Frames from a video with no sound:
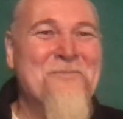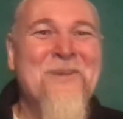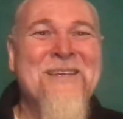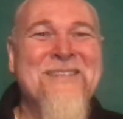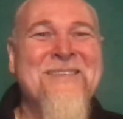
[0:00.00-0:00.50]

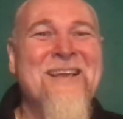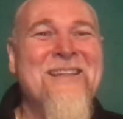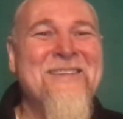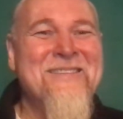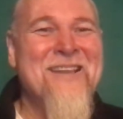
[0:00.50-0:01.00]
my
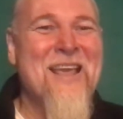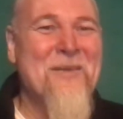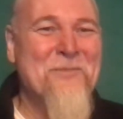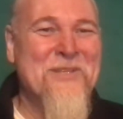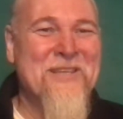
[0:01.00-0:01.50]
son's
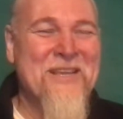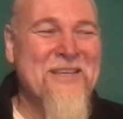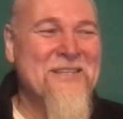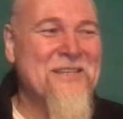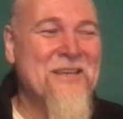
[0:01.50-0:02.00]
name is
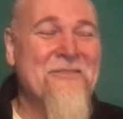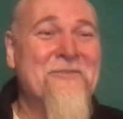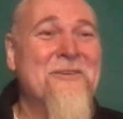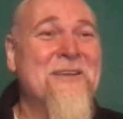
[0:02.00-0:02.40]
Easy for